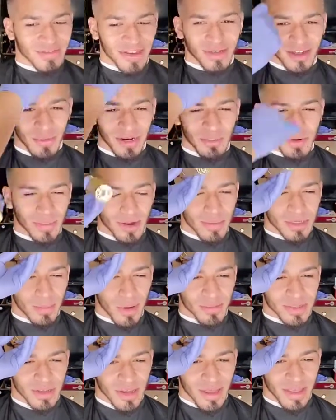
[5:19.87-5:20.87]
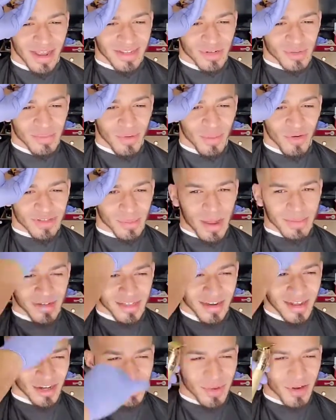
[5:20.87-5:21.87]
even as best as you can,
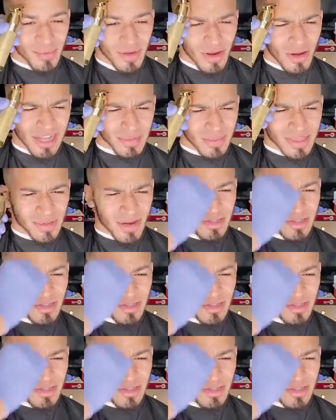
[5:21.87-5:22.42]
and